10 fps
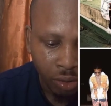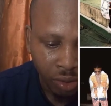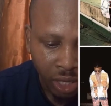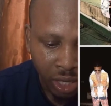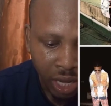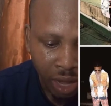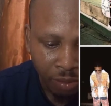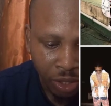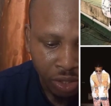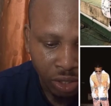Really
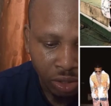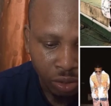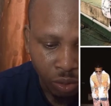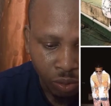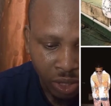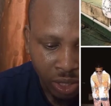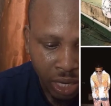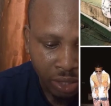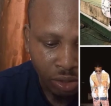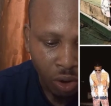amazing to
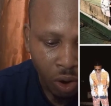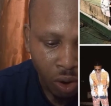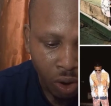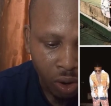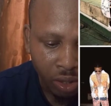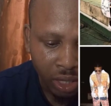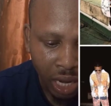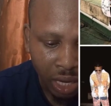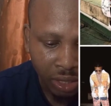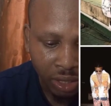witness all
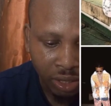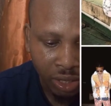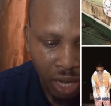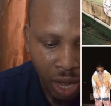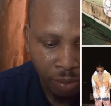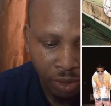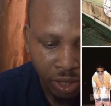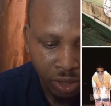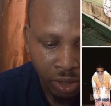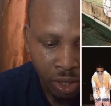that's
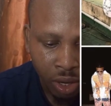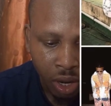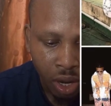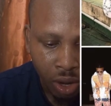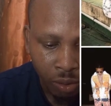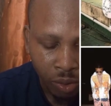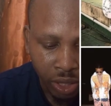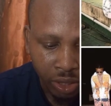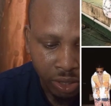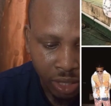happening
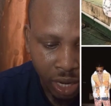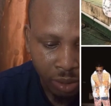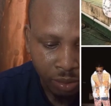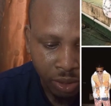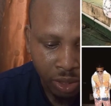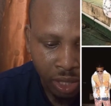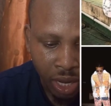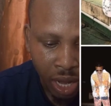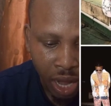with Tems